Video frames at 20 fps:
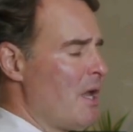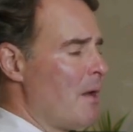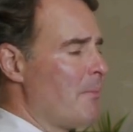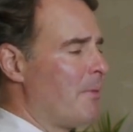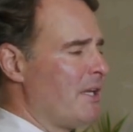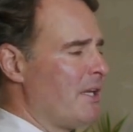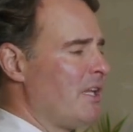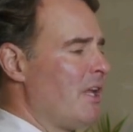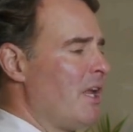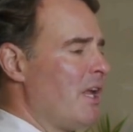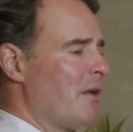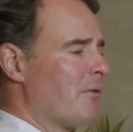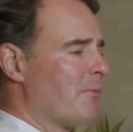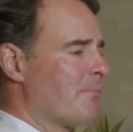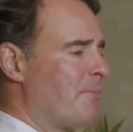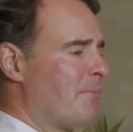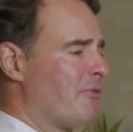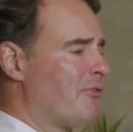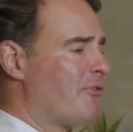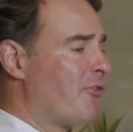but
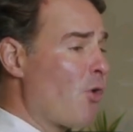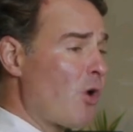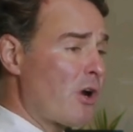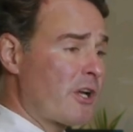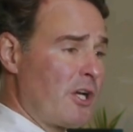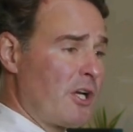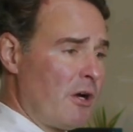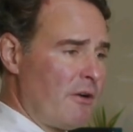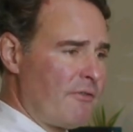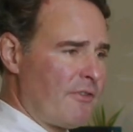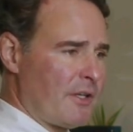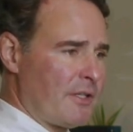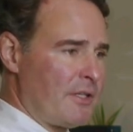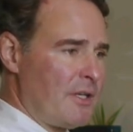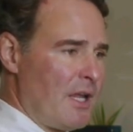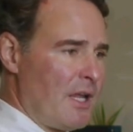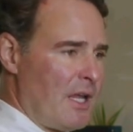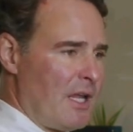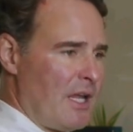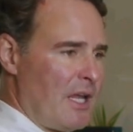before COVID,
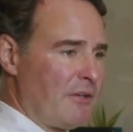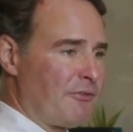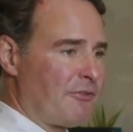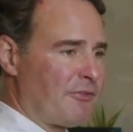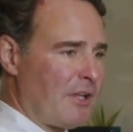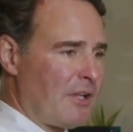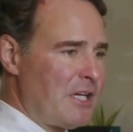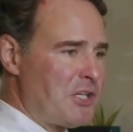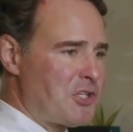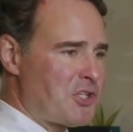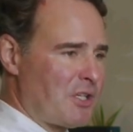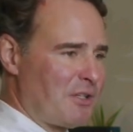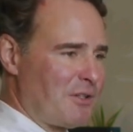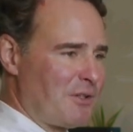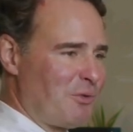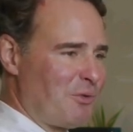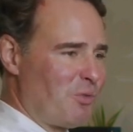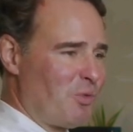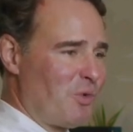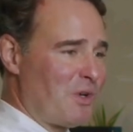
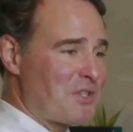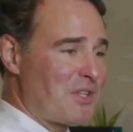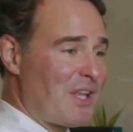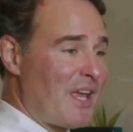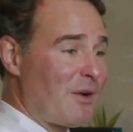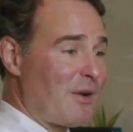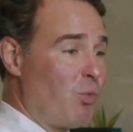inflation was like